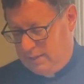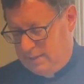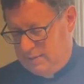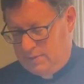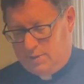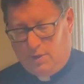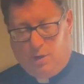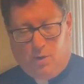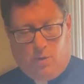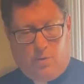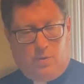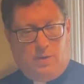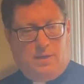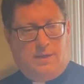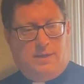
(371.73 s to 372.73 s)

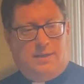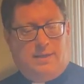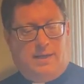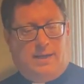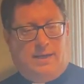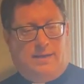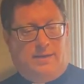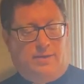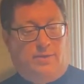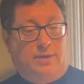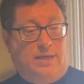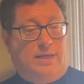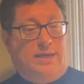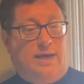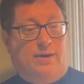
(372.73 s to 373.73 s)
So a
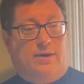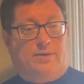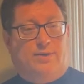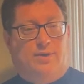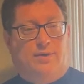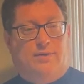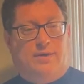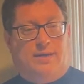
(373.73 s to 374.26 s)
unique character